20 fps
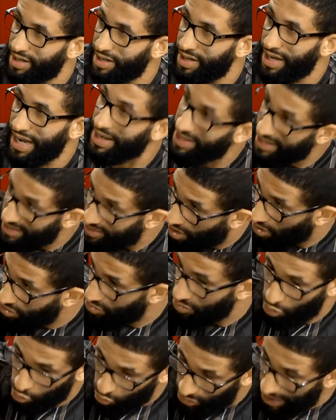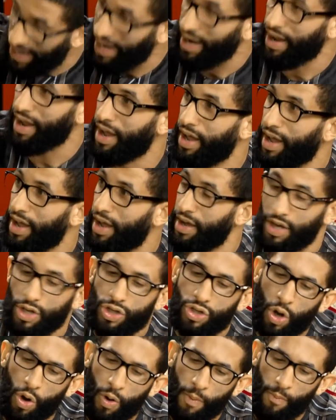in this country today.
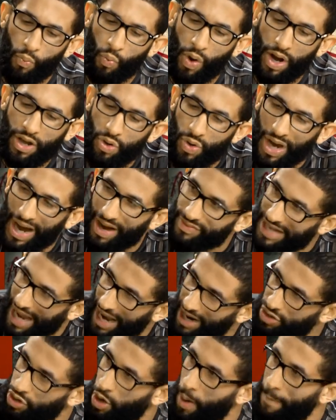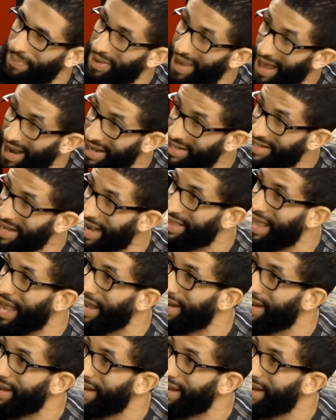So when you have tax compliance at that